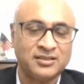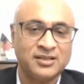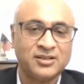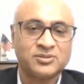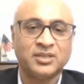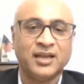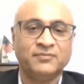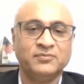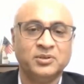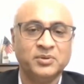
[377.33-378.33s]
So they have
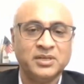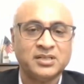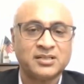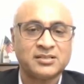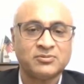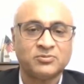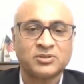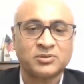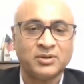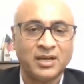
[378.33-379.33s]
no interest
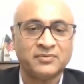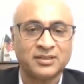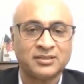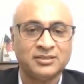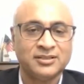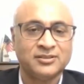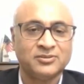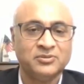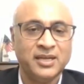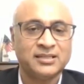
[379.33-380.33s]
whatsoever to
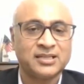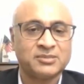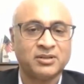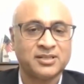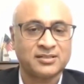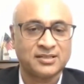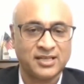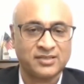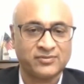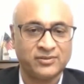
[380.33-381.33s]
make this project
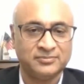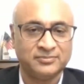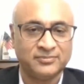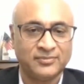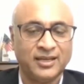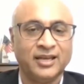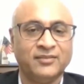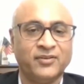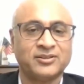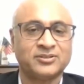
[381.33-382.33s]
successful. In
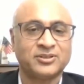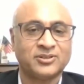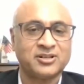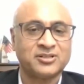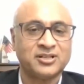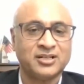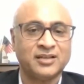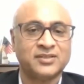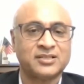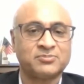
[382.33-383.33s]
fact, on the contrary, if
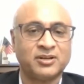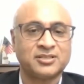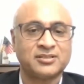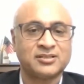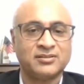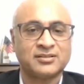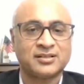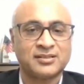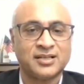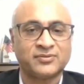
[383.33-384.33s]
this project is not
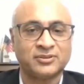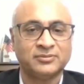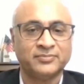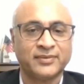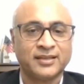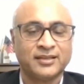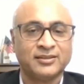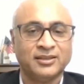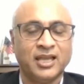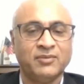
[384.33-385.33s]
successful,
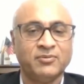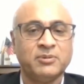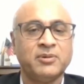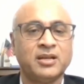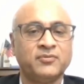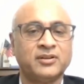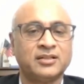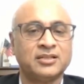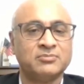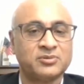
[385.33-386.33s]
they would be benefited
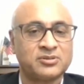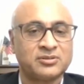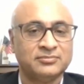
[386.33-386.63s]
the most.